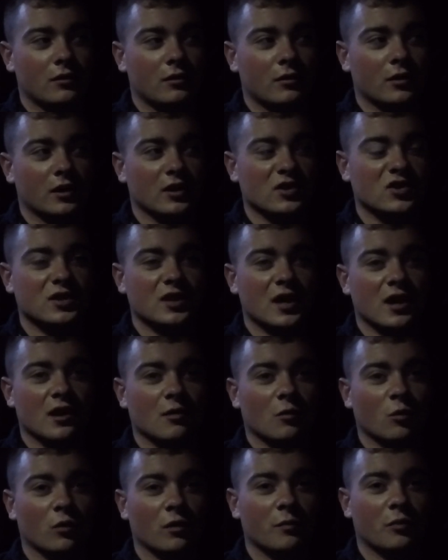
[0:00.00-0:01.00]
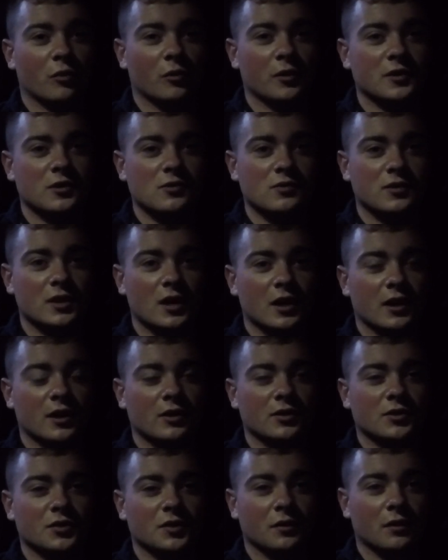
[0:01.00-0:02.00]
1.2
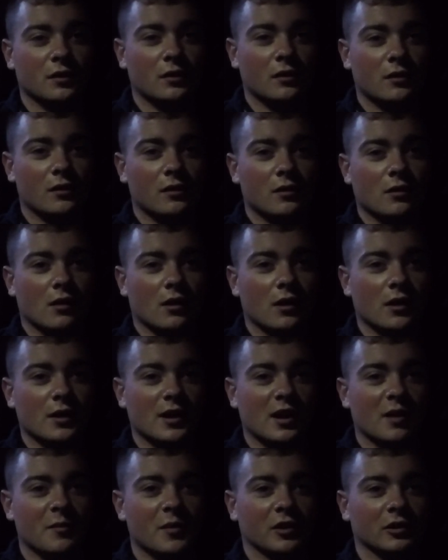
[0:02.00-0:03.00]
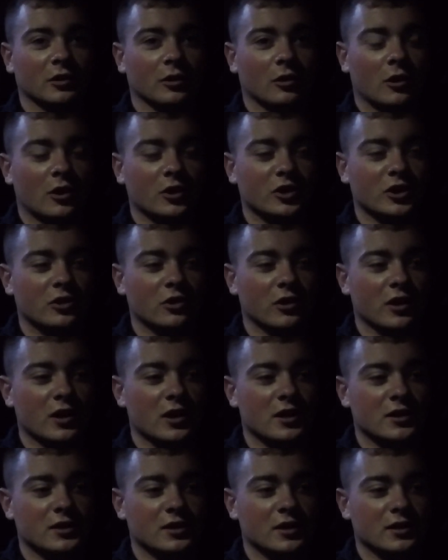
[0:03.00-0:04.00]
seconds. He had me on the launch. I took it
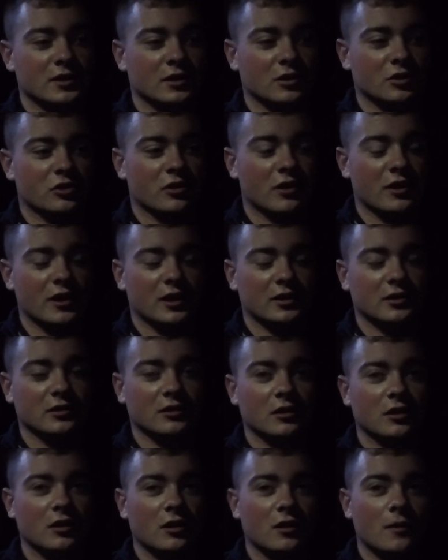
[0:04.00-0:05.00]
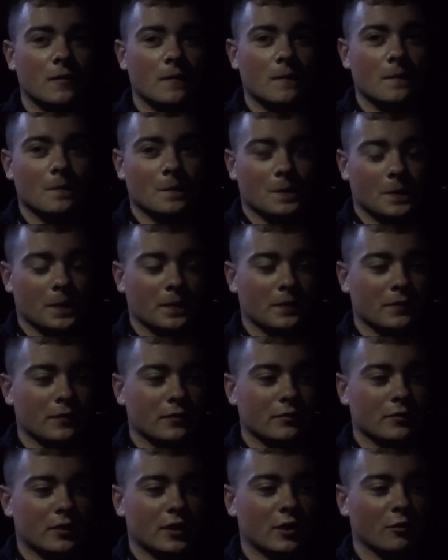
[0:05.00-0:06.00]
easy because I was trying not to
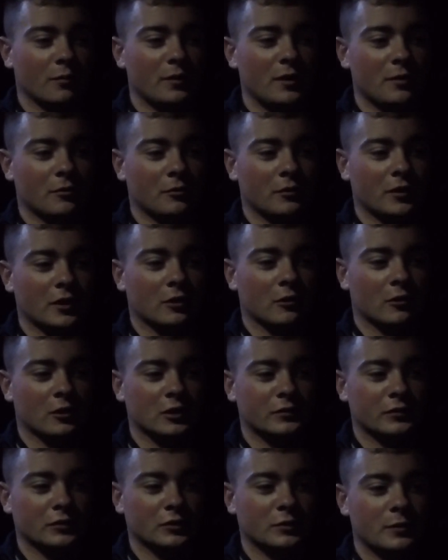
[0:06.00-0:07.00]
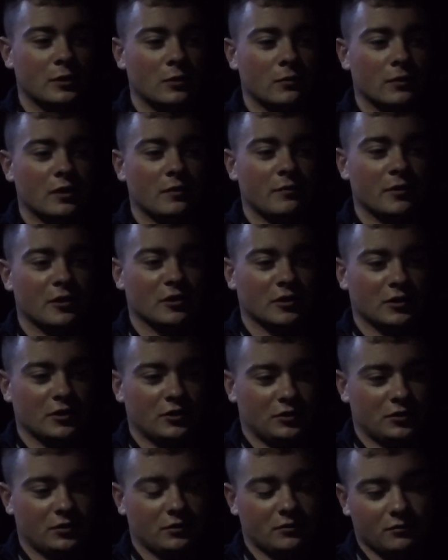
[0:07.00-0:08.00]
kill people at Clarksville Speedway,
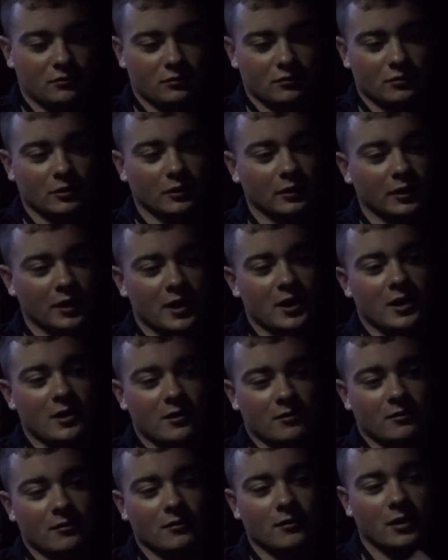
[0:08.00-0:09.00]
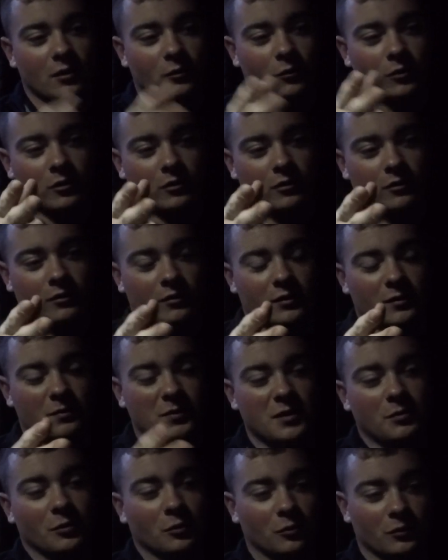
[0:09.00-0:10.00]
because the lane and where
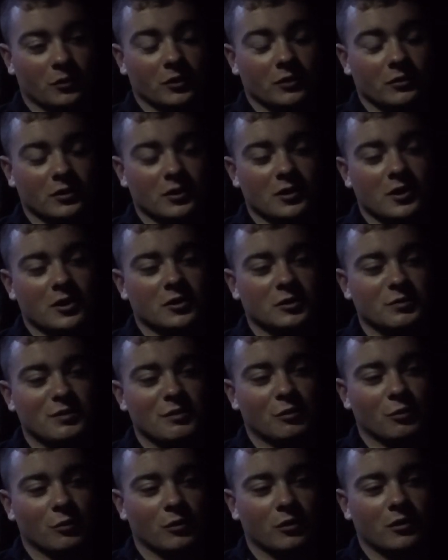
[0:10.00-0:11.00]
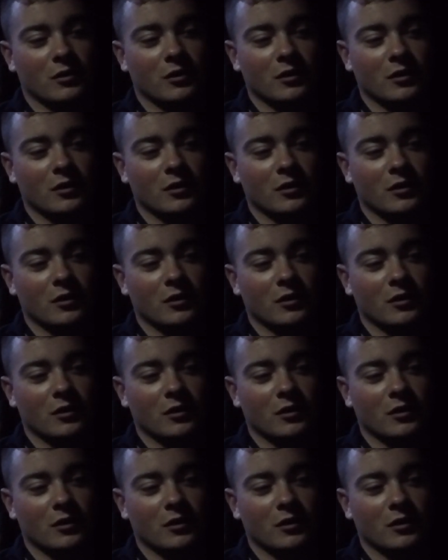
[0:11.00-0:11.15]
the nearest people were